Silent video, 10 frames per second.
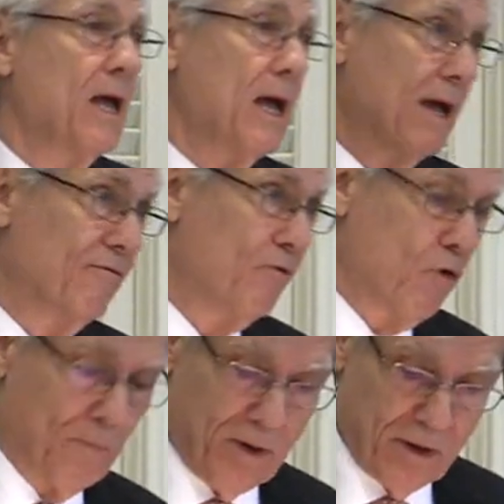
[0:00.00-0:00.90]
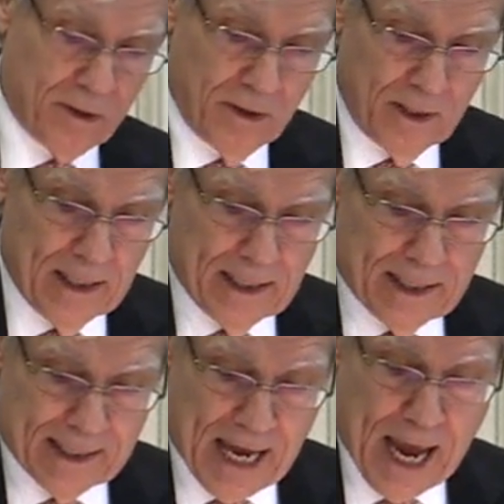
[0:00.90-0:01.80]
and former
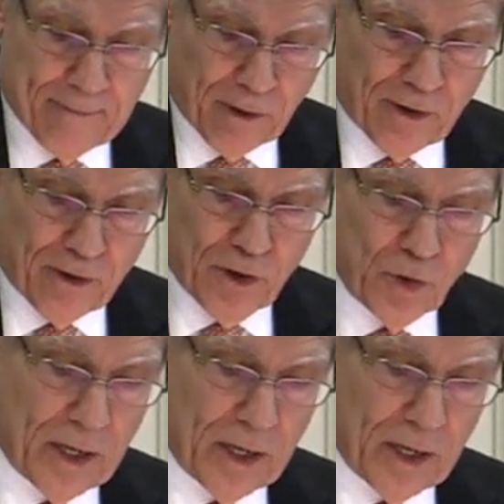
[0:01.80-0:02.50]
gambler who